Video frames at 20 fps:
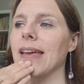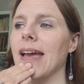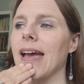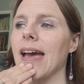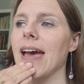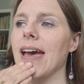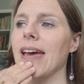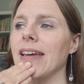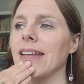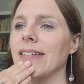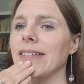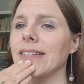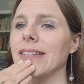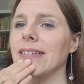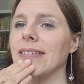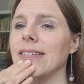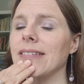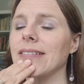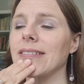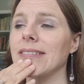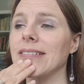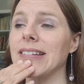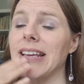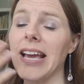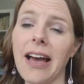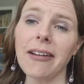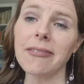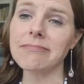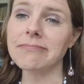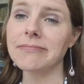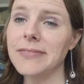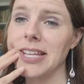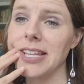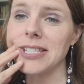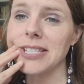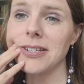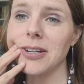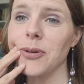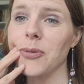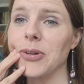And yeah, that's what I